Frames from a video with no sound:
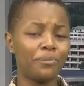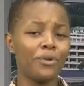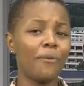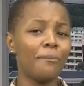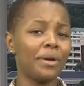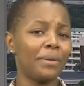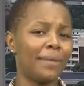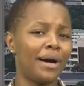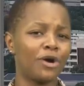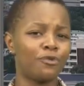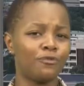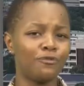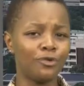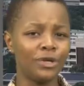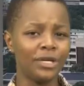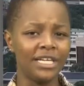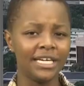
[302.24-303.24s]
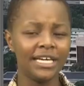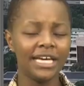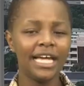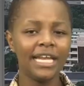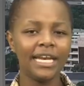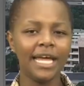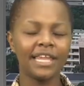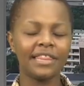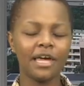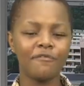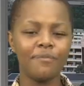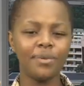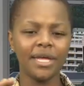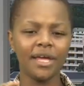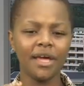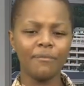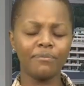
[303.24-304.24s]
Pombe Magufuli? Like
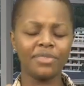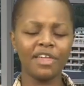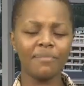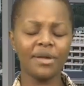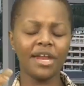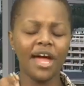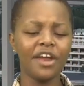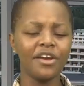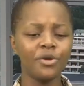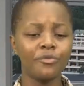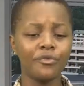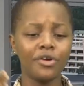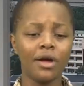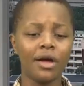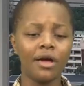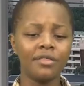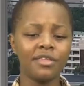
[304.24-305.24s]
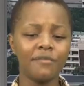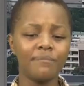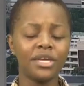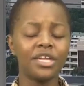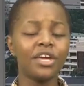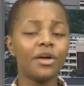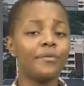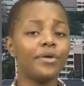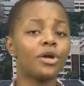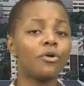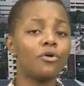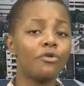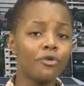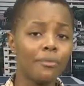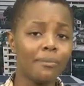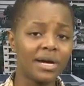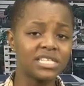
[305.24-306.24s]
they've been hearing
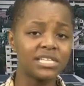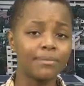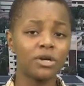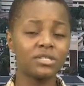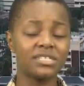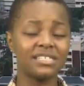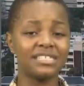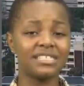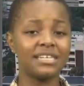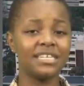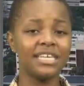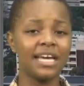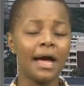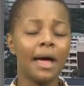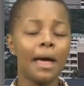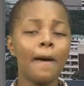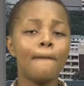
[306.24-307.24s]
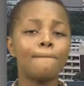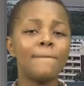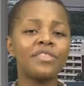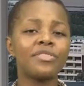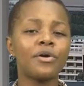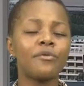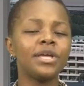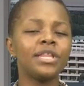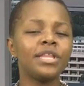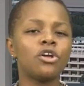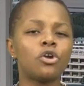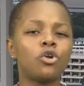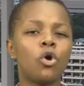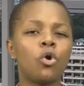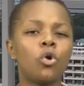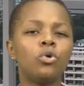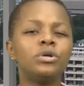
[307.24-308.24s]
rumors about Tanzania, but they really
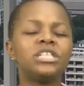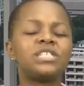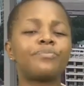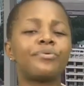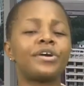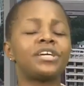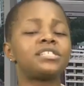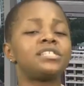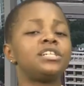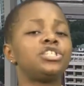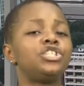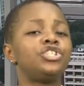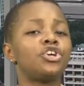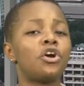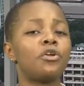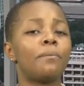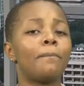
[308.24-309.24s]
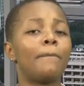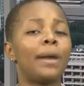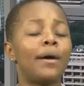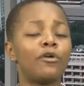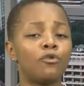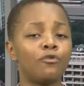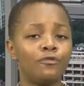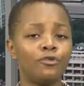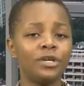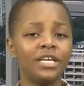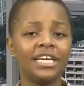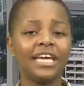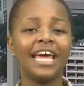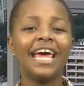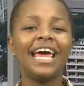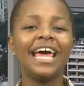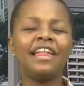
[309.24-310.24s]
don't know who is President John
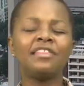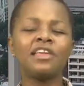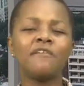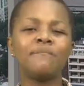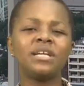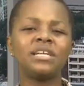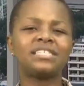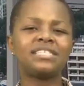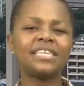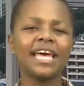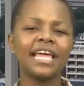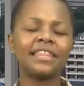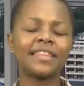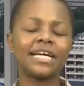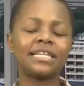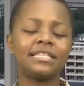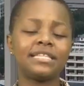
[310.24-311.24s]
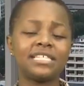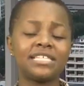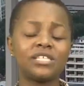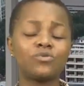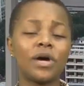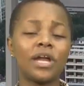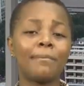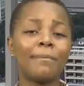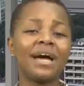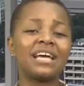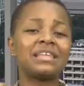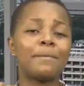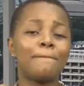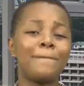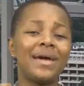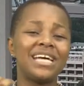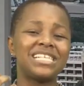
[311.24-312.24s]
Magufuli. And they've been saying that this is one among
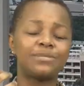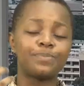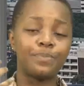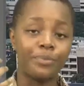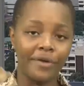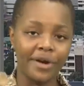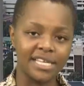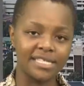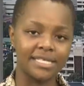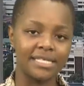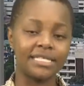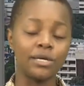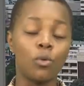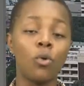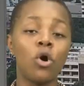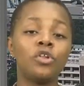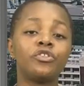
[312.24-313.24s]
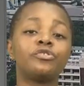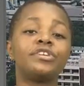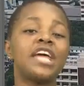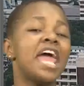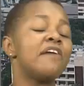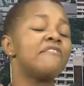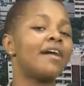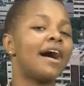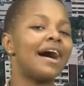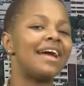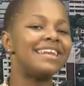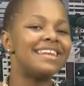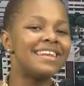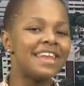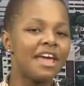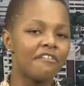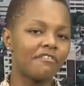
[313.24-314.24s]
the best presidents the world could ever,
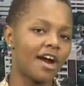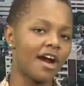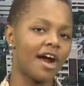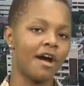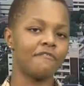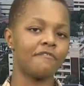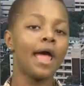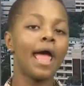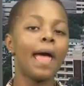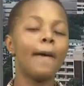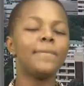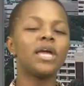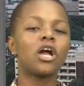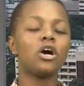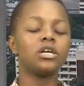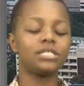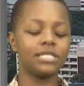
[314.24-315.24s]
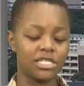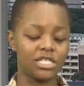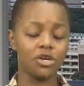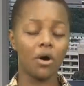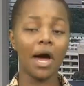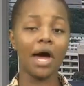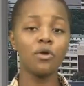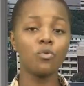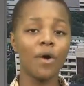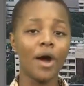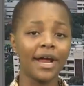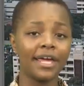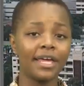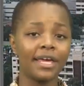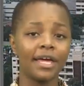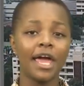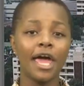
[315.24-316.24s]
never have, because he's so
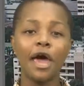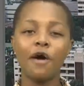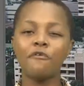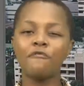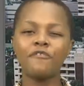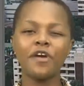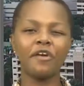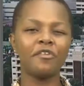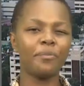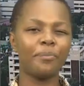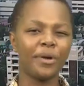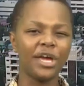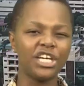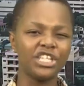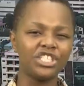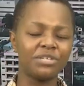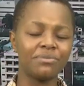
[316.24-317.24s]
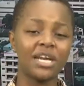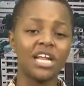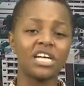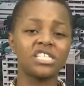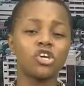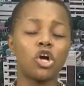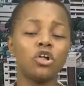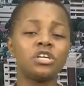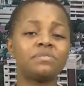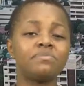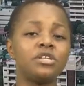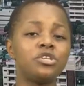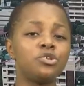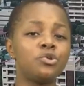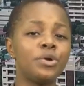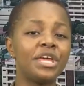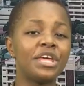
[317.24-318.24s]
hardworking, very patient, but has always
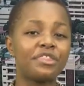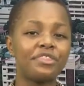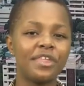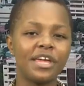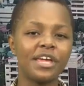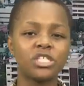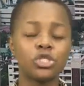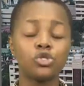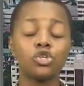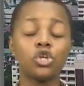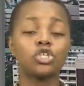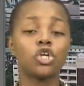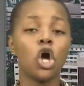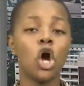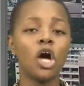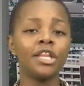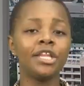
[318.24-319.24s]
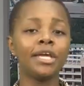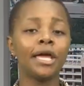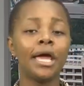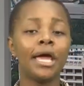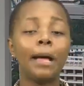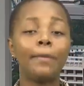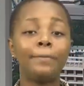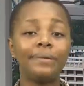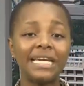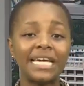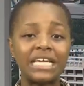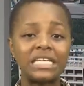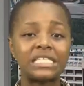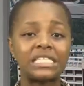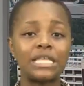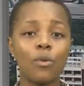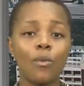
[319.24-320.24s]
been doing things to not only
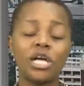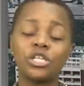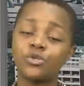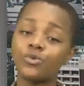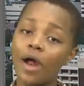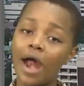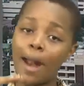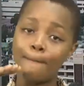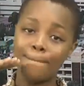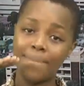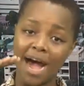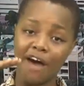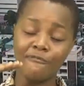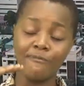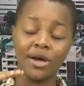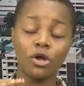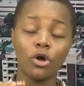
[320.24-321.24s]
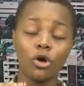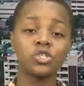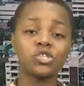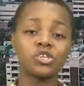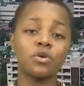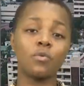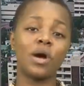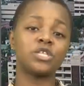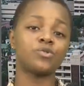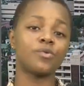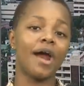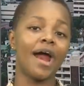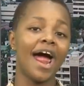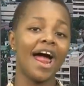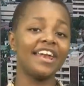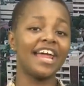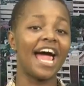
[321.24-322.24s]
please the ones who are above, but also the ones who
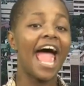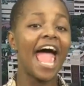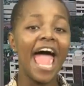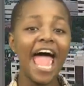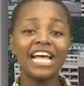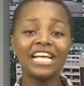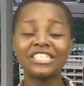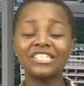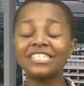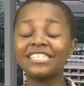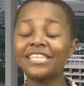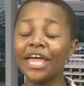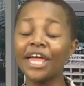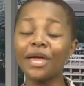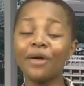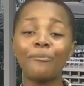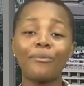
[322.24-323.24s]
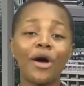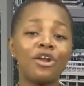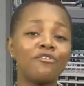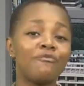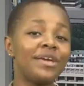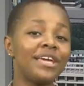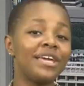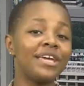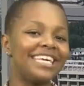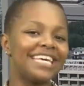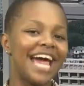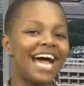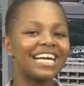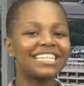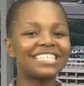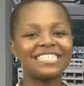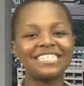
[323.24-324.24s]
are under. And so saying I'm proud of being a
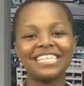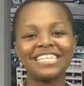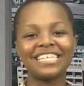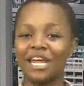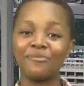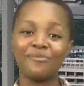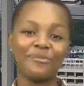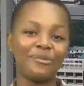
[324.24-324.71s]
young Tanzanian